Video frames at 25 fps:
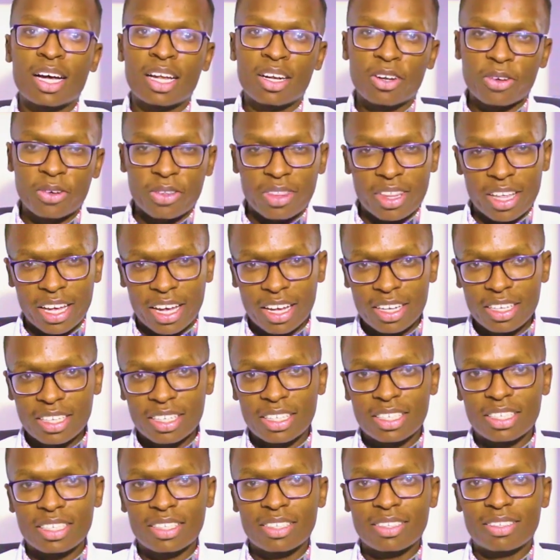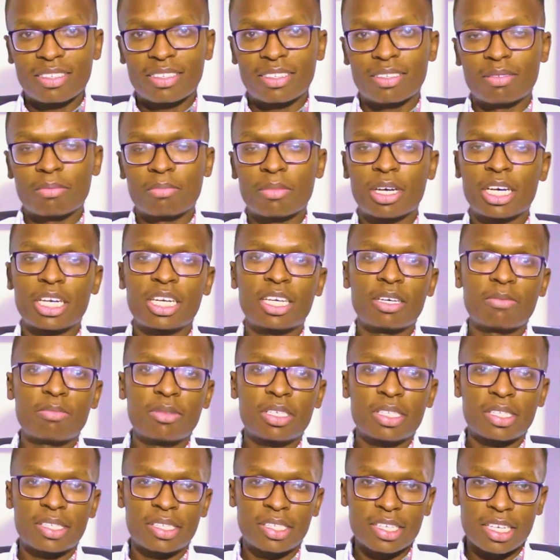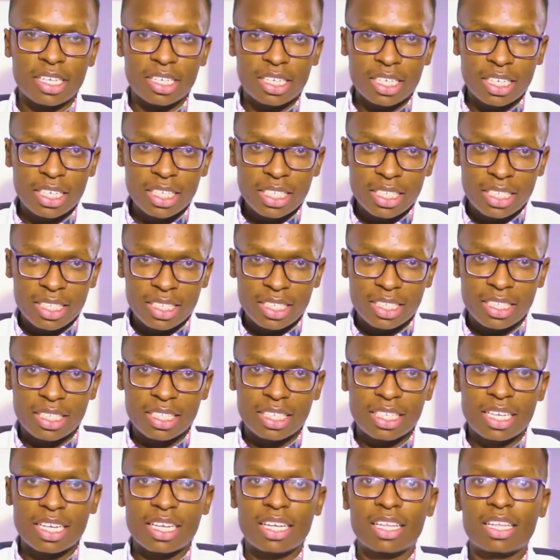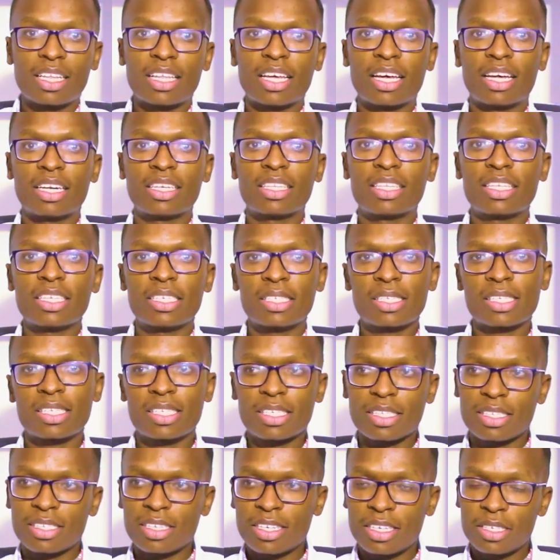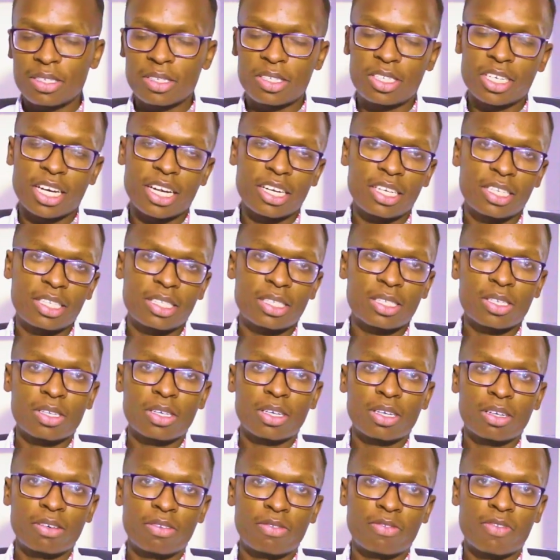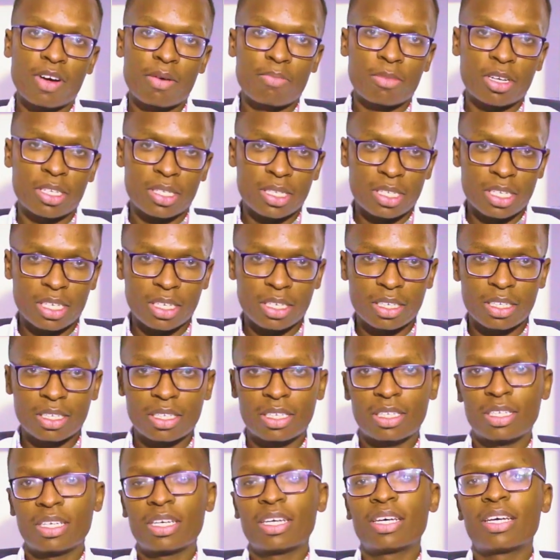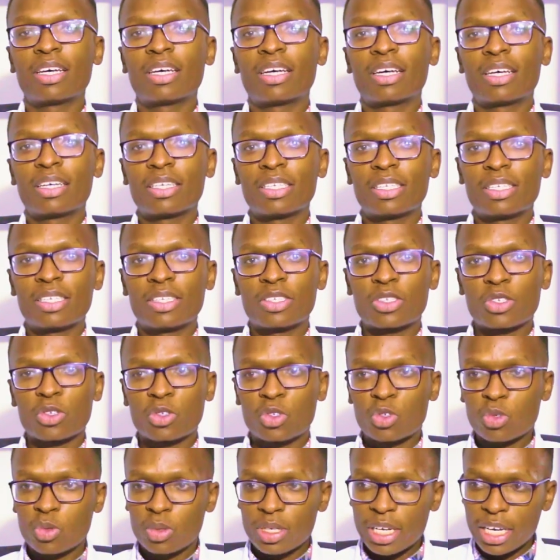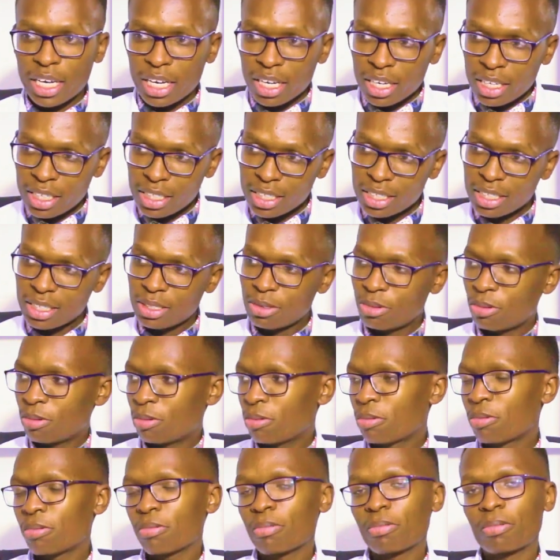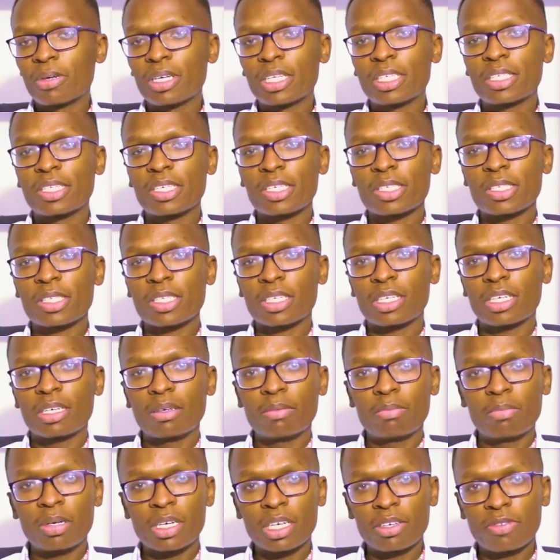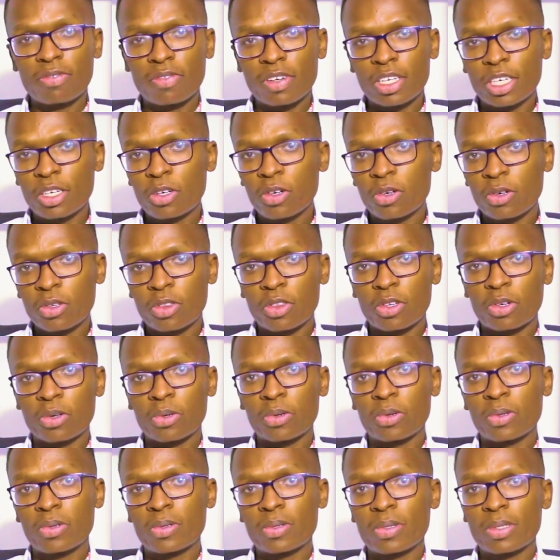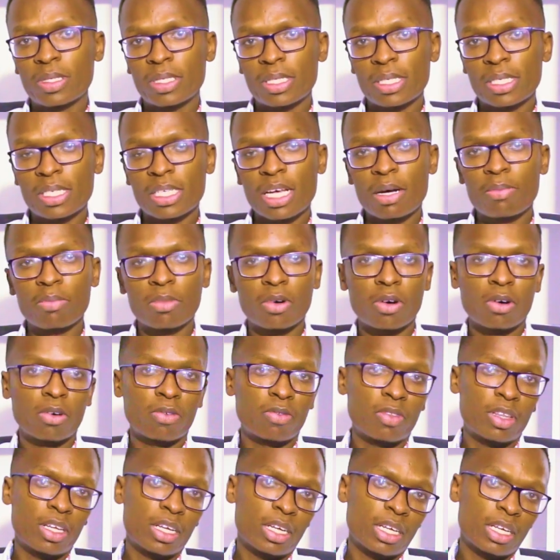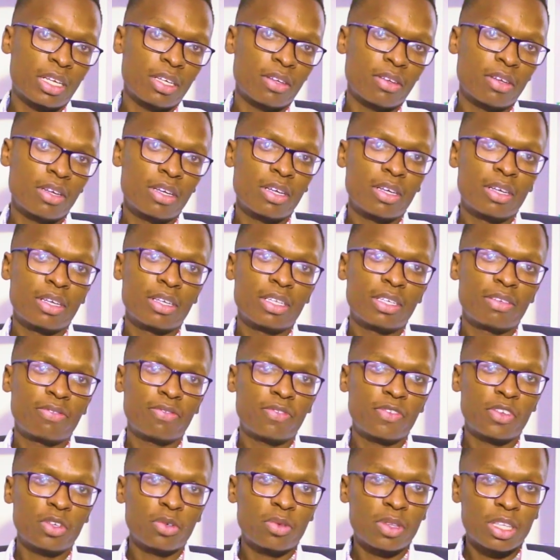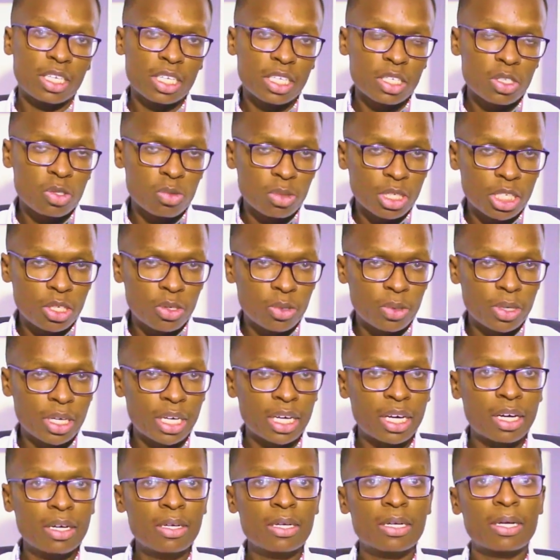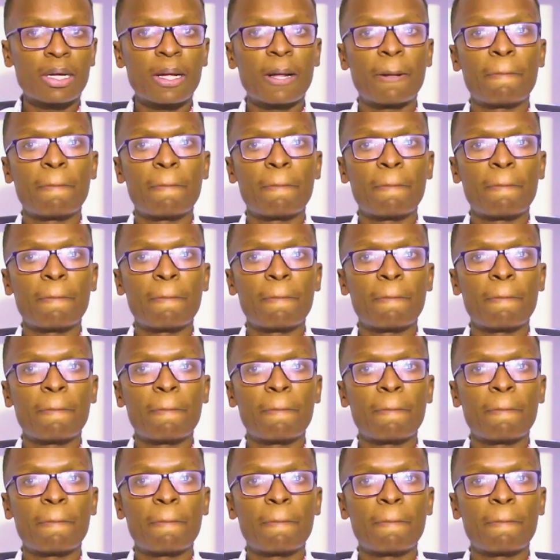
Hello there, my name is Teddy and this is Janice Pharmacy. So today we'll just briefly go through some of the few things we do here.